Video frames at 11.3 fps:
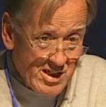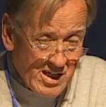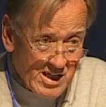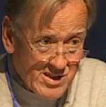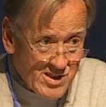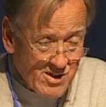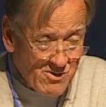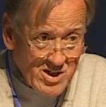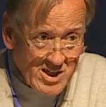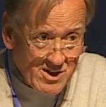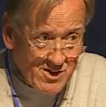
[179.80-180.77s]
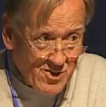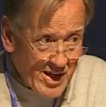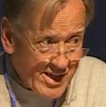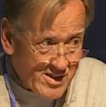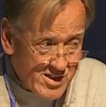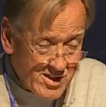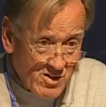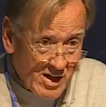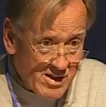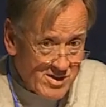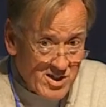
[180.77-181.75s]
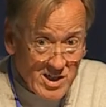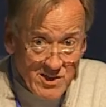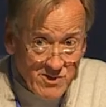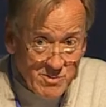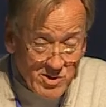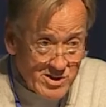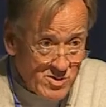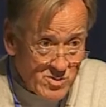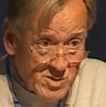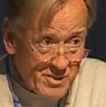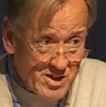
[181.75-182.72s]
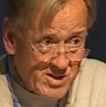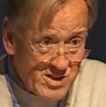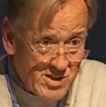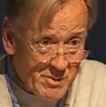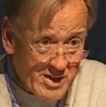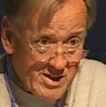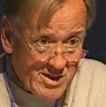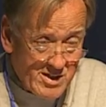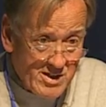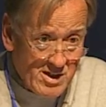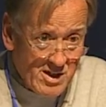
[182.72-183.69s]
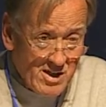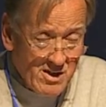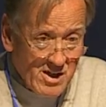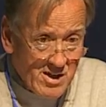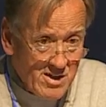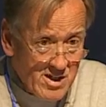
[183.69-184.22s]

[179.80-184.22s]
And so really the thanks go out to everybody who's participated and